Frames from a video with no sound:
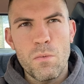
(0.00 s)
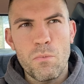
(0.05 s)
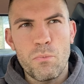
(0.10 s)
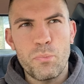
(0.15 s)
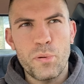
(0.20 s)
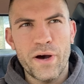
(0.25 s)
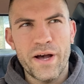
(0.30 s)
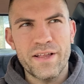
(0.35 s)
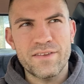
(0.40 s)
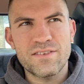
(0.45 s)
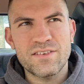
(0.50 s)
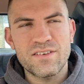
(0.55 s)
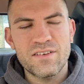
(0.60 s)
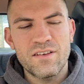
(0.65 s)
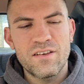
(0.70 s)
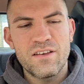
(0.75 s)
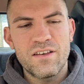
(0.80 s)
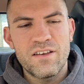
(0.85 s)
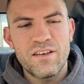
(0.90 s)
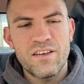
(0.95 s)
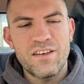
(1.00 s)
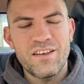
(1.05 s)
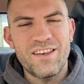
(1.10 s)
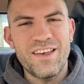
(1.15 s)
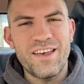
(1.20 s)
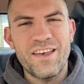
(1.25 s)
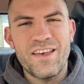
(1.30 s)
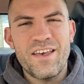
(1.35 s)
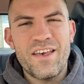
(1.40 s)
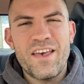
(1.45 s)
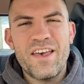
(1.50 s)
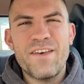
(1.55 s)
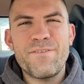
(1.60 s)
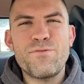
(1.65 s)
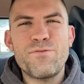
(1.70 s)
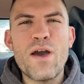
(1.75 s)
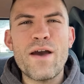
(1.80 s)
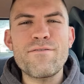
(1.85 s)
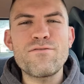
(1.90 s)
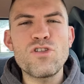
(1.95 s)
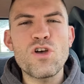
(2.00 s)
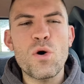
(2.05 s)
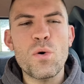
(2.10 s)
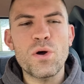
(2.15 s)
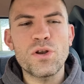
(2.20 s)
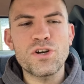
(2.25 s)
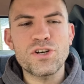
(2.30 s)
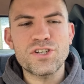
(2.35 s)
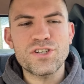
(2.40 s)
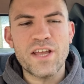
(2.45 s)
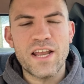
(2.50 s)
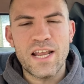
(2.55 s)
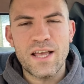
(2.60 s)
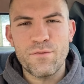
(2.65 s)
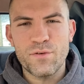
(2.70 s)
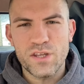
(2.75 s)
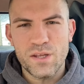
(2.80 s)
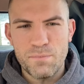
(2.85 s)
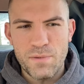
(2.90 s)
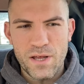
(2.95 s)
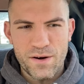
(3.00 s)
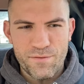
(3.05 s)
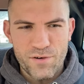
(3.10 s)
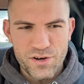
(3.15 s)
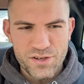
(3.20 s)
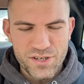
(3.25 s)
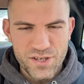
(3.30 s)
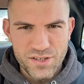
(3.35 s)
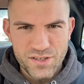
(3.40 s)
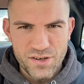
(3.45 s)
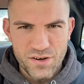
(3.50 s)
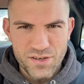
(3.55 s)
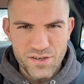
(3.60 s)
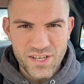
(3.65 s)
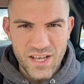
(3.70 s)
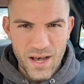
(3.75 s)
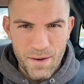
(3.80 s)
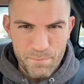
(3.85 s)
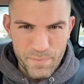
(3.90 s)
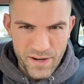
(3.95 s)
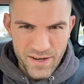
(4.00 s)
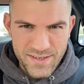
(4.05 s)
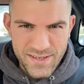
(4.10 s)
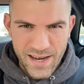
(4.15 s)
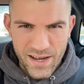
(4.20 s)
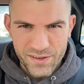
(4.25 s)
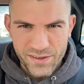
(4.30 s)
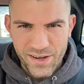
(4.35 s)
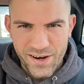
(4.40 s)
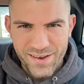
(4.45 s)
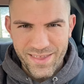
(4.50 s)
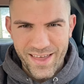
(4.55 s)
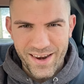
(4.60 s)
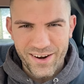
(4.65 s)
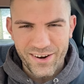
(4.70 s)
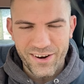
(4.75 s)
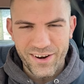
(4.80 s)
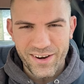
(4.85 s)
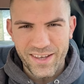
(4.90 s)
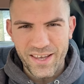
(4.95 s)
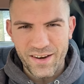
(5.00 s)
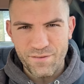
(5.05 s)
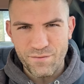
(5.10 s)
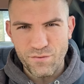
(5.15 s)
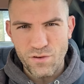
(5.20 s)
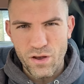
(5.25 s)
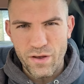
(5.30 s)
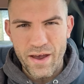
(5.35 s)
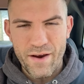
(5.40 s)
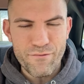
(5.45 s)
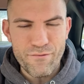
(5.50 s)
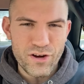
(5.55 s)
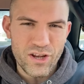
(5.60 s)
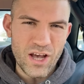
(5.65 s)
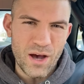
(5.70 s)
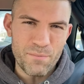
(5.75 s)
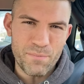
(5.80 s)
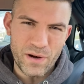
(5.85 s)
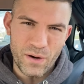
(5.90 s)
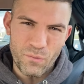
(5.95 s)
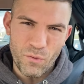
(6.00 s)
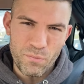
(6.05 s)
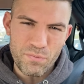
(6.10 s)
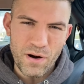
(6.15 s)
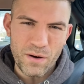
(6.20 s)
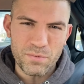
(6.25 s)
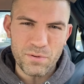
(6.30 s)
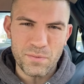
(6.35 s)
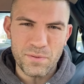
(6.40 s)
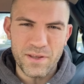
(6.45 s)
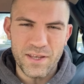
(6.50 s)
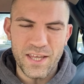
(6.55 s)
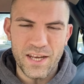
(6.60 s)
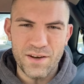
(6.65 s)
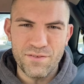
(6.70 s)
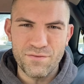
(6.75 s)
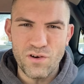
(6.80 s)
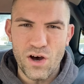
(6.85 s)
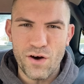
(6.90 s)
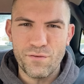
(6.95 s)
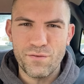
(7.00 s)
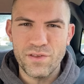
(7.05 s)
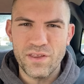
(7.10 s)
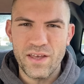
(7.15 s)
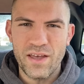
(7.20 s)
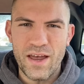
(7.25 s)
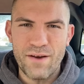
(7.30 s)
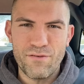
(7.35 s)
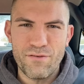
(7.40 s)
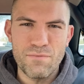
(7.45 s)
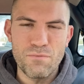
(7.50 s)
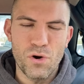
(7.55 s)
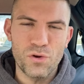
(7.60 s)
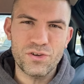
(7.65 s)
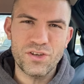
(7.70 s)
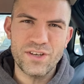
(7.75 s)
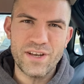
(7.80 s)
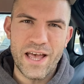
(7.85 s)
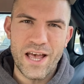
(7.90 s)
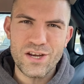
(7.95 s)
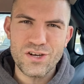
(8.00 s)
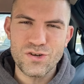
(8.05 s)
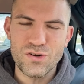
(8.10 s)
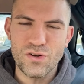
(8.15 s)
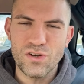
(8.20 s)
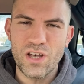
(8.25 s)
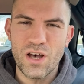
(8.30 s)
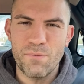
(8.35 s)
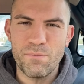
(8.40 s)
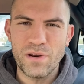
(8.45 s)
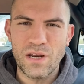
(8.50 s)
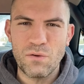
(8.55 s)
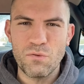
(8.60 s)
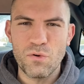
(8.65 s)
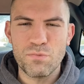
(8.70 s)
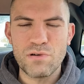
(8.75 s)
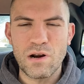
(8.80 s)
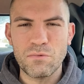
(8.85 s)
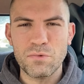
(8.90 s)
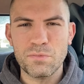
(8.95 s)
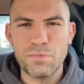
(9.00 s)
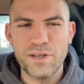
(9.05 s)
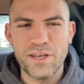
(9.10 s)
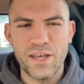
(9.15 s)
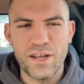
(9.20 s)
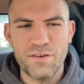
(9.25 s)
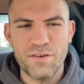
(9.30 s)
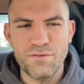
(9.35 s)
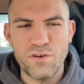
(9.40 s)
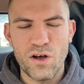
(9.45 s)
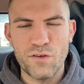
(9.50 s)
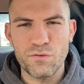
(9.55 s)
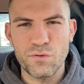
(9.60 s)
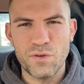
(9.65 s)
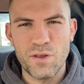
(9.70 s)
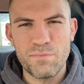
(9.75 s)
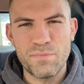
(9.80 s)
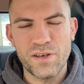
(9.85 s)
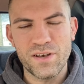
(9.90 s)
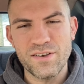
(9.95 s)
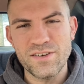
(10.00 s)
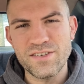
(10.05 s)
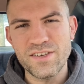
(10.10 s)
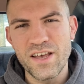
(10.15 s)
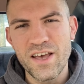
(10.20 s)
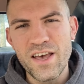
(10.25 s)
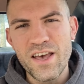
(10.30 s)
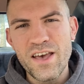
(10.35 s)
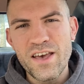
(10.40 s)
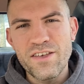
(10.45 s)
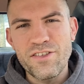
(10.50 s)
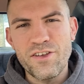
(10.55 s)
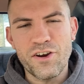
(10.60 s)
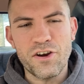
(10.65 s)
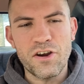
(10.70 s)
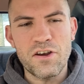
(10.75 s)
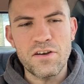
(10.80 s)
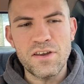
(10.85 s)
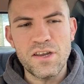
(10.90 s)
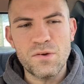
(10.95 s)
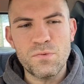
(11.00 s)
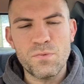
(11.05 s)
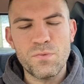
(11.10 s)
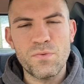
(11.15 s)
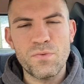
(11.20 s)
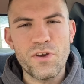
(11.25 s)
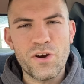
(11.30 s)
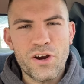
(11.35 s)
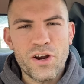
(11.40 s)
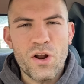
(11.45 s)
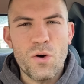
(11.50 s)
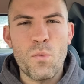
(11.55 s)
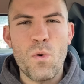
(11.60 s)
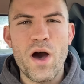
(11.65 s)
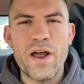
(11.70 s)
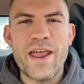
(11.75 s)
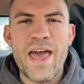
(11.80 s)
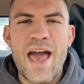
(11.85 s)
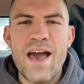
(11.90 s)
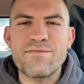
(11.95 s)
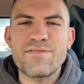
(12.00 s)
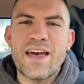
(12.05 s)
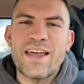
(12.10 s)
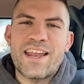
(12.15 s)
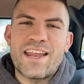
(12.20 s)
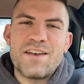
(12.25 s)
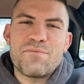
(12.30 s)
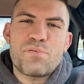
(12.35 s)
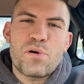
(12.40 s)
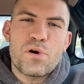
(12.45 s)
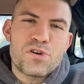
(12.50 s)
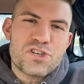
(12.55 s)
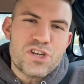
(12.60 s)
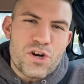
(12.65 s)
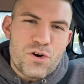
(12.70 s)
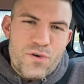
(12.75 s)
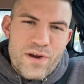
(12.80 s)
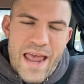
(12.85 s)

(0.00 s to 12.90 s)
But if you have no understanding of what the metaverse is, there's companies out there that are going to get involved. Every company will probably get involved with it. Every multinational company will probably get involved with it, because they're going to want to have that in-person